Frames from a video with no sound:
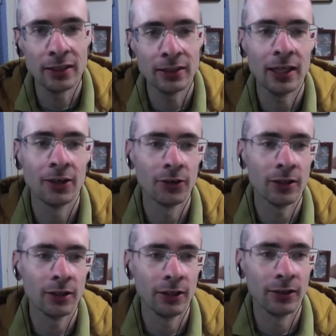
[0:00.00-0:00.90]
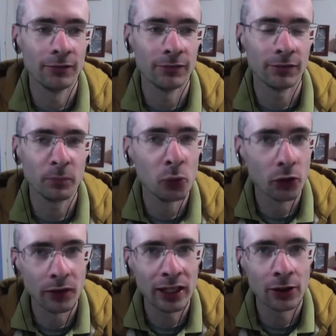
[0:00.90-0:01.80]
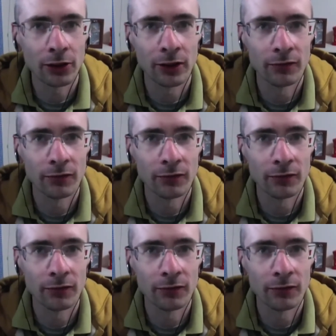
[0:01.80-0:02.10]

in the area of poor radar